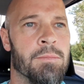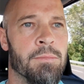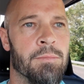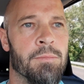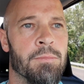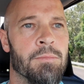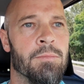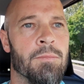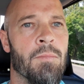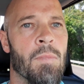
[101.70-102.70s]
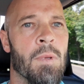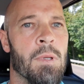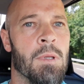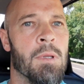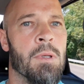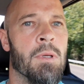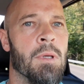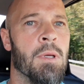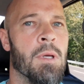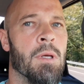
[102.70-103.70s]

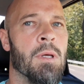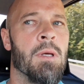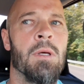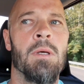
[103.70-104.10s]
Nothing is said.